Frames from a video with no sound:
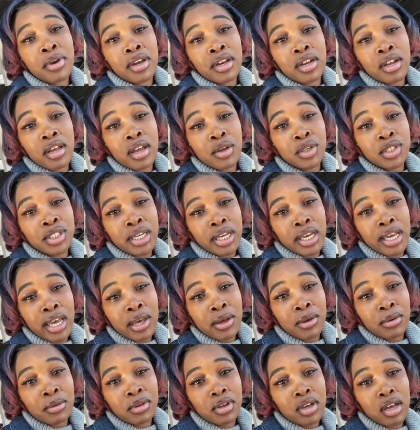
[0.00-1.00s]
gonna go check
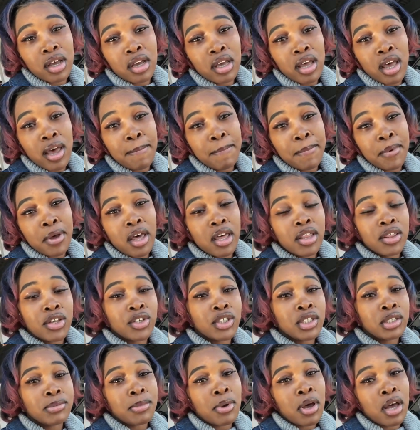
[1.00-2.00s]
out a couple
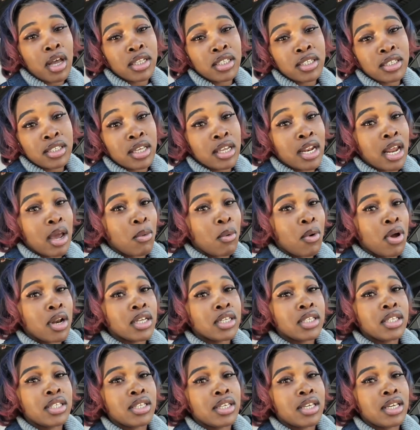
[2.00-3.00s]
other spots that I want
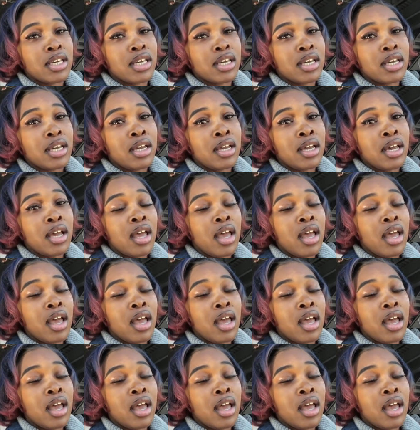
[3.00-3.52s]
to see.